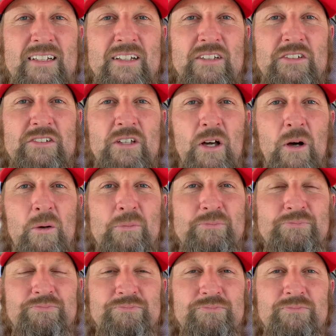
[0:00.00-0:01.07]
So,
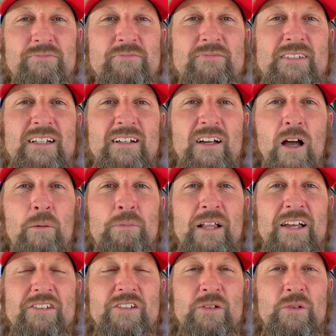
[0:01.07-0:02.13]
God
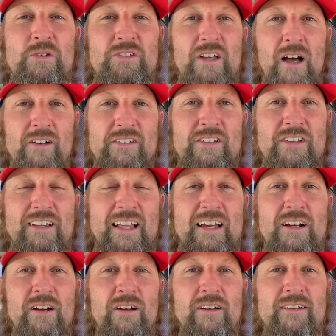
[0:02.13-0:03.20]
bless you. I'll talk to you
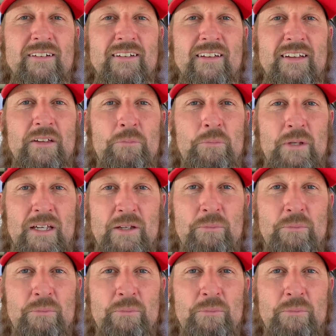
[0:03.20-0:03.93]
later. Be at